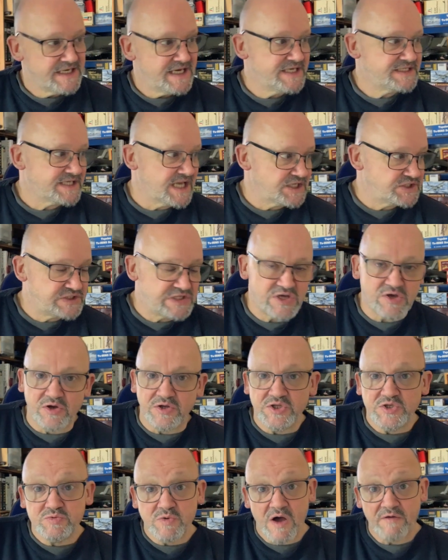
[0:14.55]
It's actually
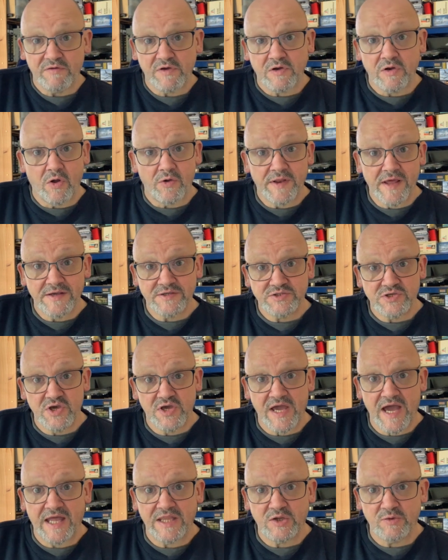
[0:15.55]
gone 12 o'clock now, so
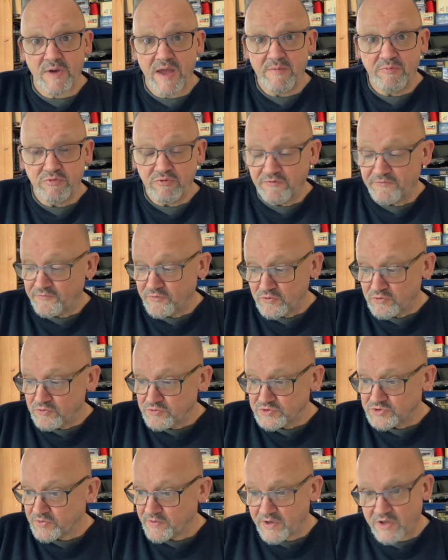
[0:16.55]
you can't do April
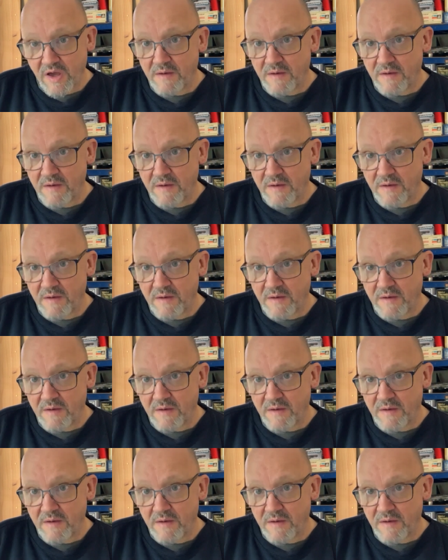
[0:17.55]
Fools or it